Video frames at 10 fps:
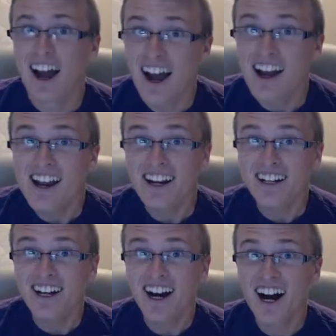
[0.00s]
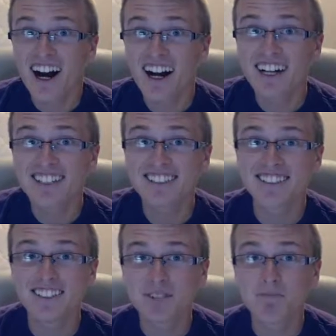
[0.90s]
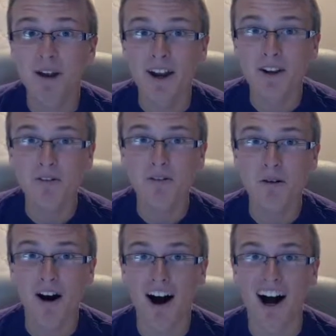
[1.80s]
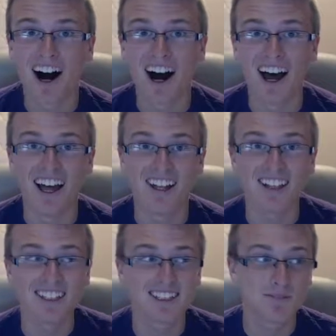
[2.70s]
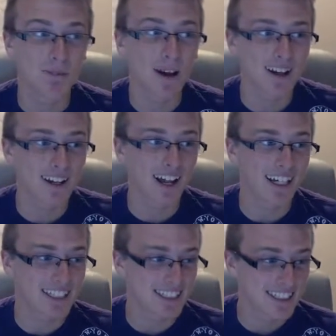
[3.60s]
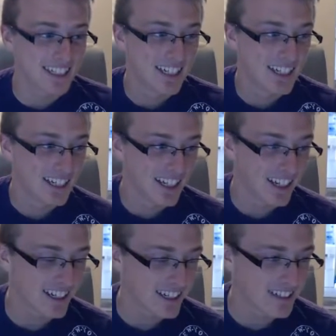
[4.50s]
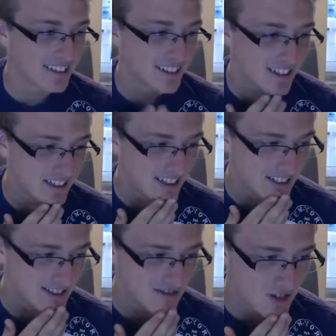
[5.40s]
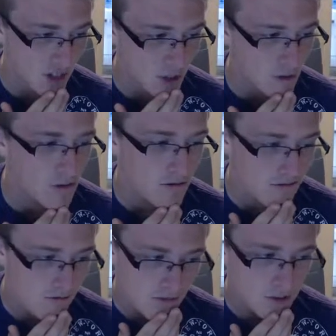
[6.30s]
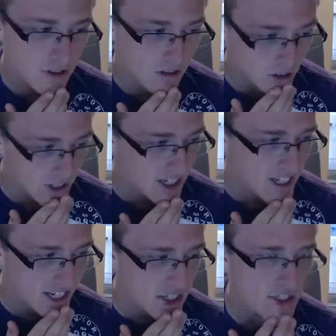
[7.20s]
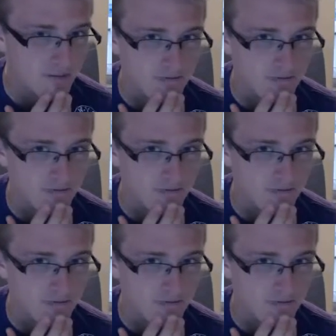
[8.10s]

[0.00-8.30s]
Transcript: Hey guys, it's been a while. It's been like, like, two, three-ish